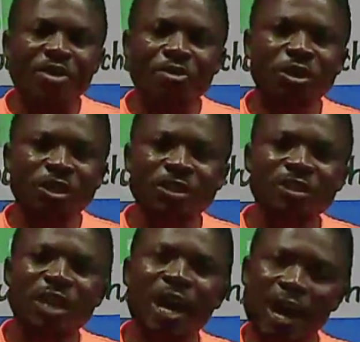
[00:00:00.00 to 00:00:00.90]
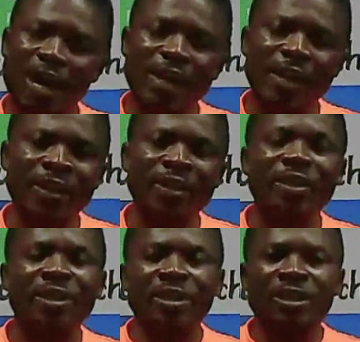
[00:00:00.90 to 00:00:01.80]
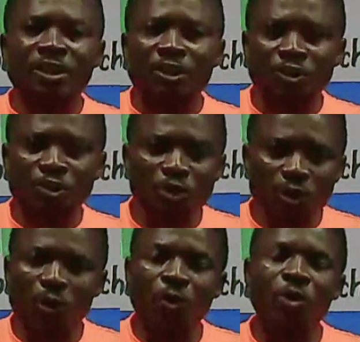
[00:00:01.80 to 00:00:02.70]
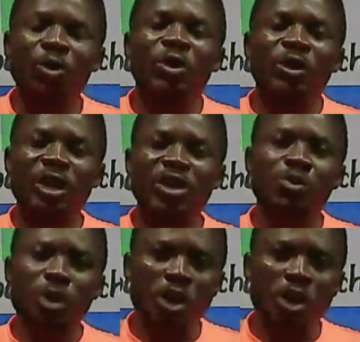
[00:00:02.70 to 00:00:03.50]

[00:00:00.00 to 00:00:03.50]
you this sign to know that you are